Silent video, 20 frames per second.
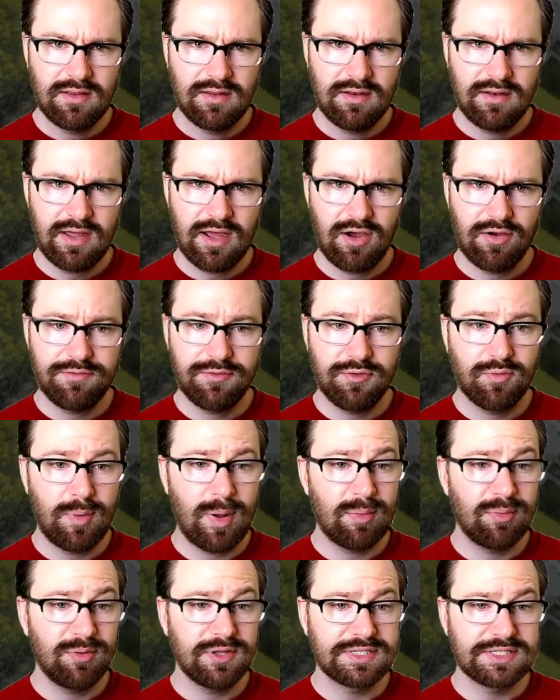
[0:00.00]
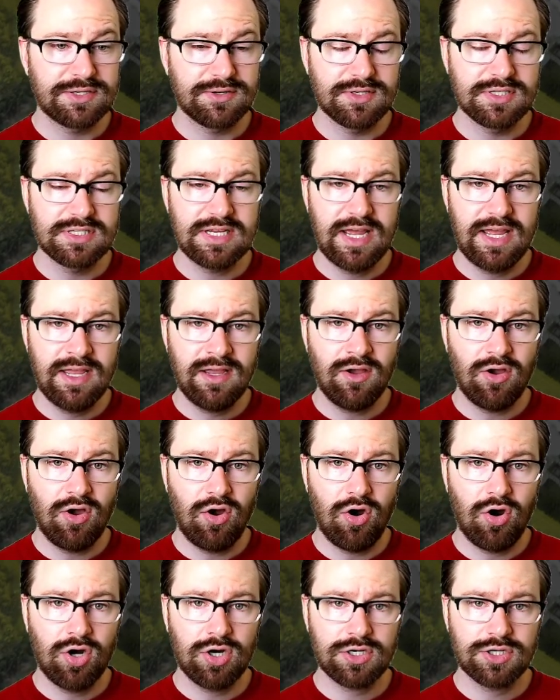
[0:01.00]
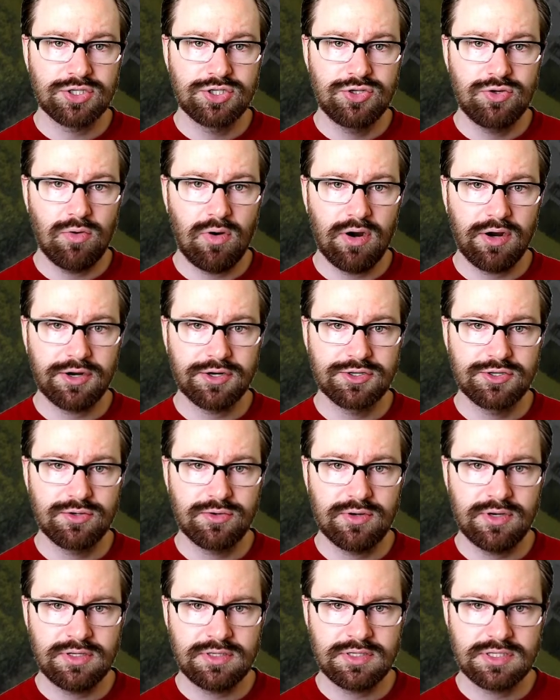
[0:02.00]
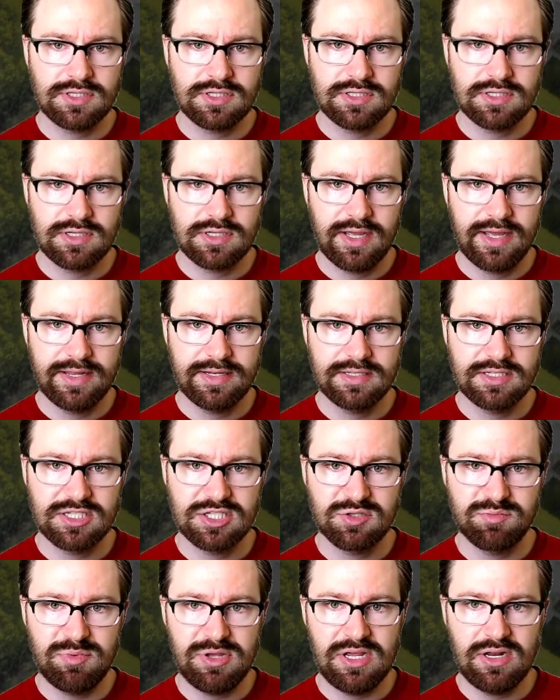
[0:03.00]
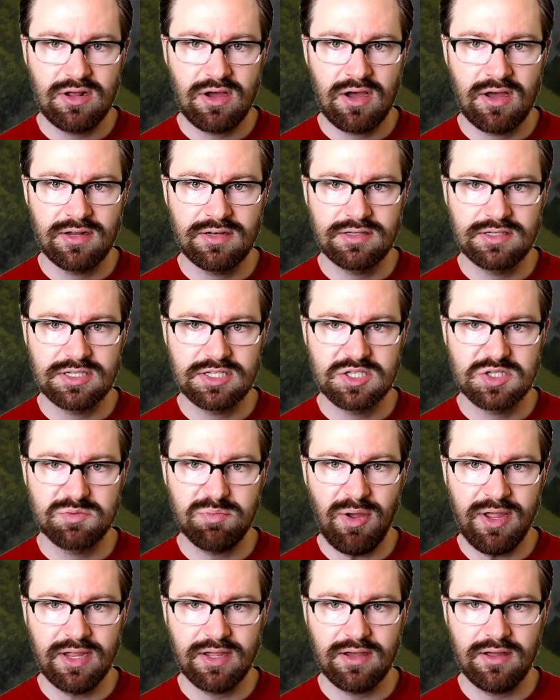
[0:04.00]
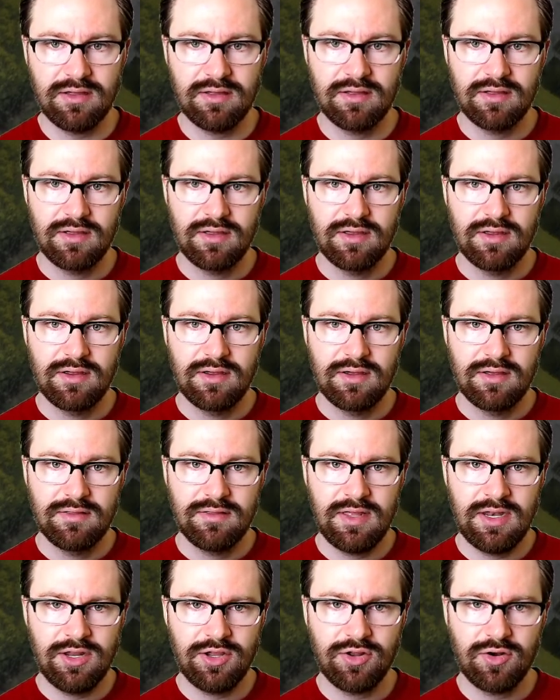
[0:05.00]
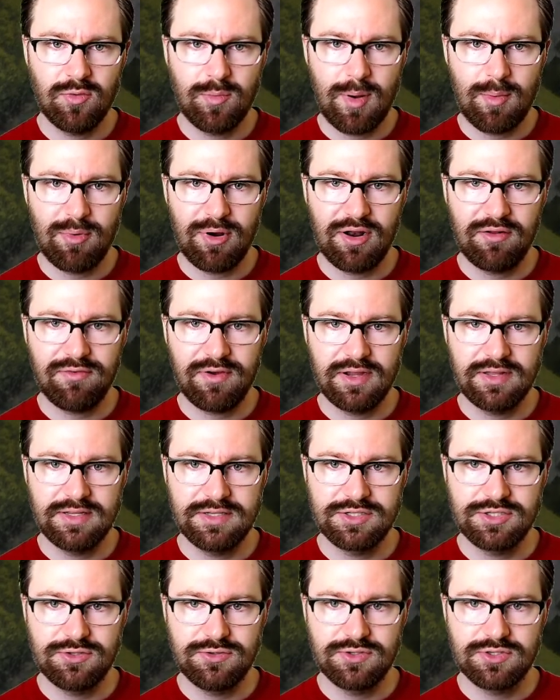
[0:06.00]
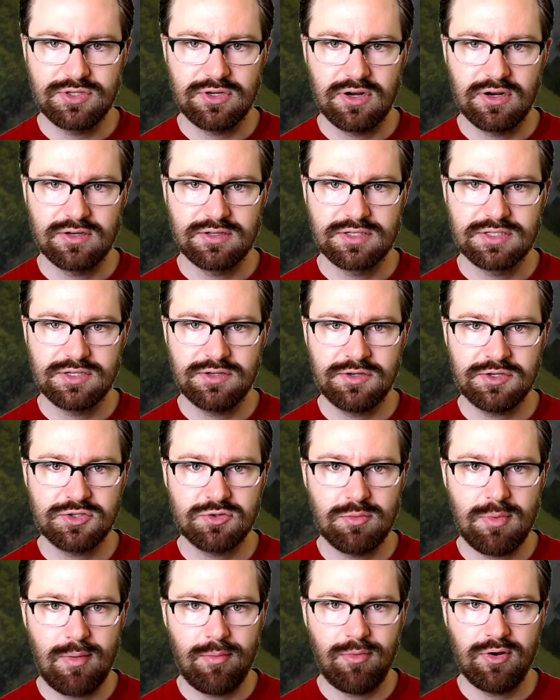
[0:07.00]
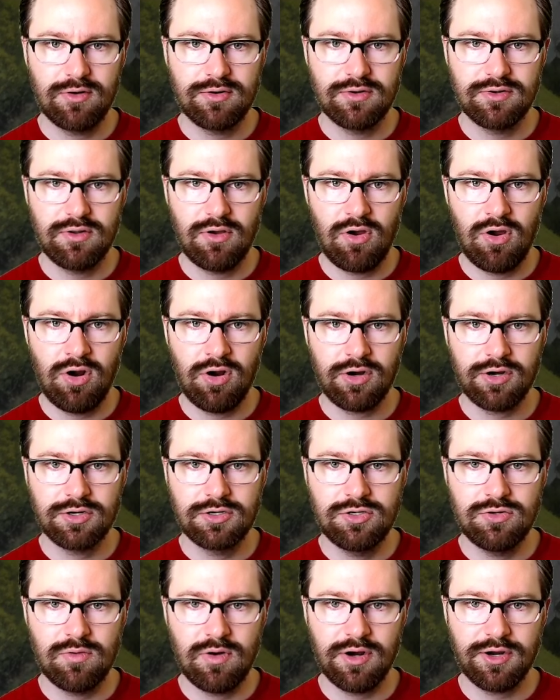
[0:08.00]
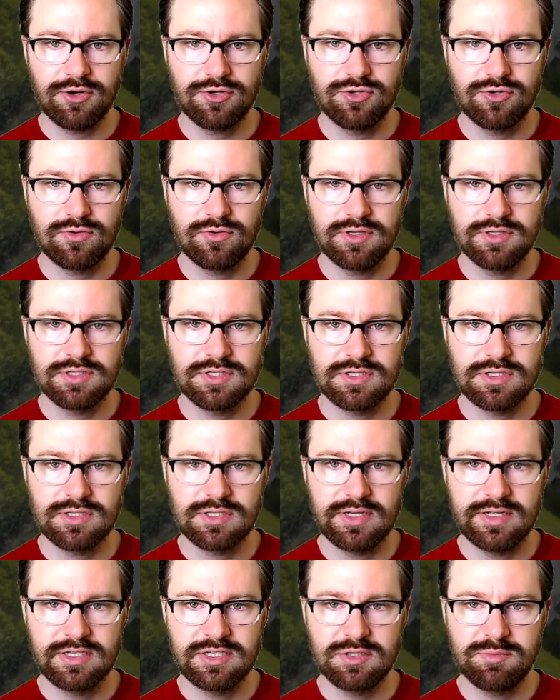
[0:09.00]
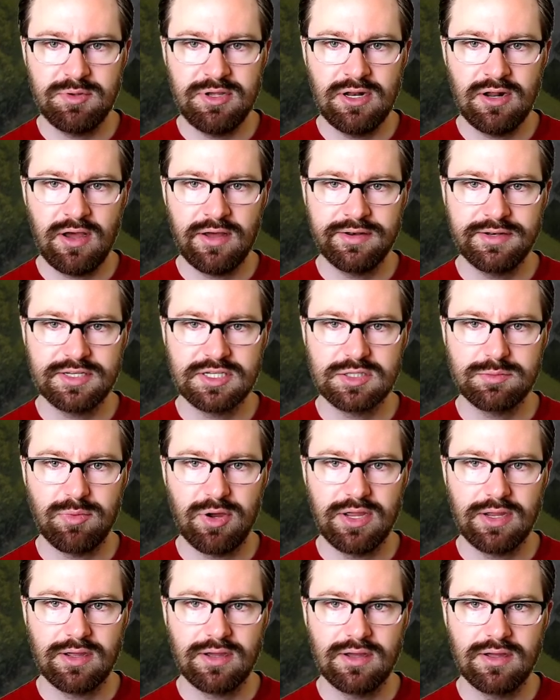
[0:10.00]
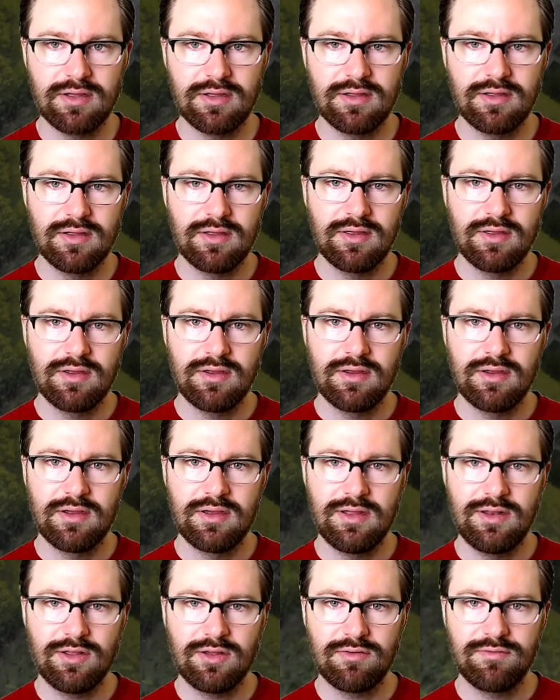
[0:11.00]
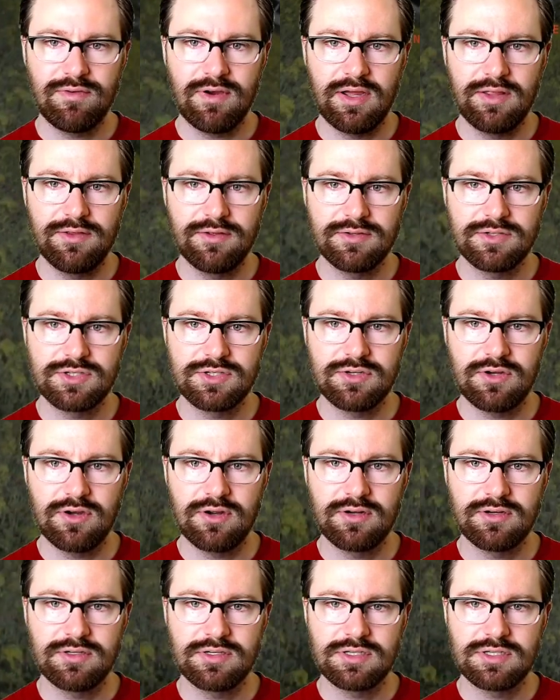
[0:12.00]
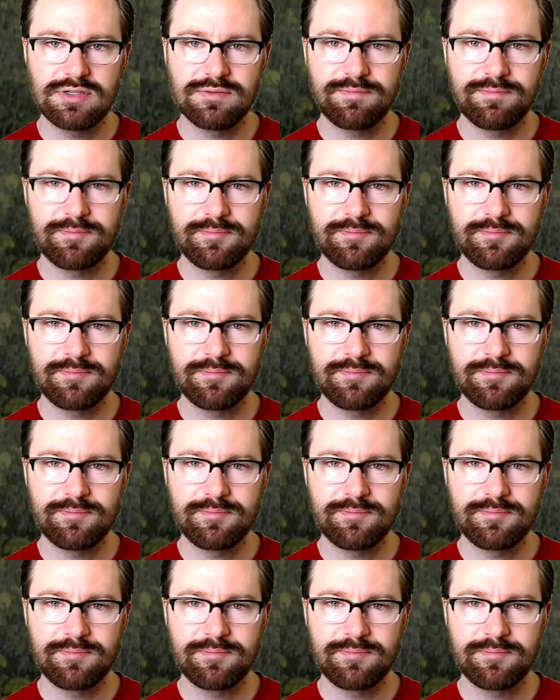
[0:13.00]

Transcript: Now, if you remember this little saying, arc to Arcturus and speed on to Spica, then you can remember how to find these two stars. So just remember arc to Arcturus and speed on to Spica, and you can find those stars.